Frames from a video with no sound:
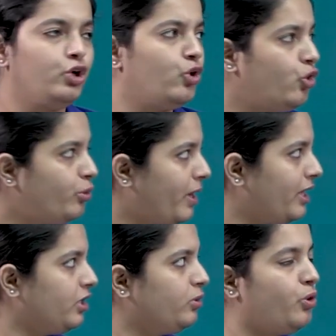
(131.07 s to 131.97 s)
no
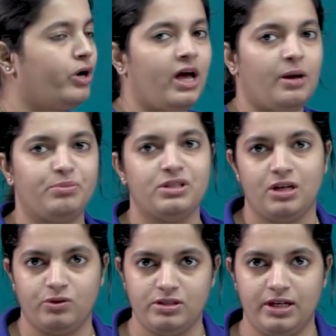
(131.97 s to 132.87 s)
matter what happens
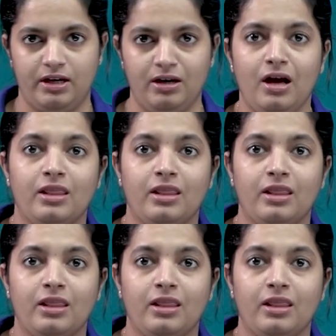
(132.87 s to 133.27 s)
outside.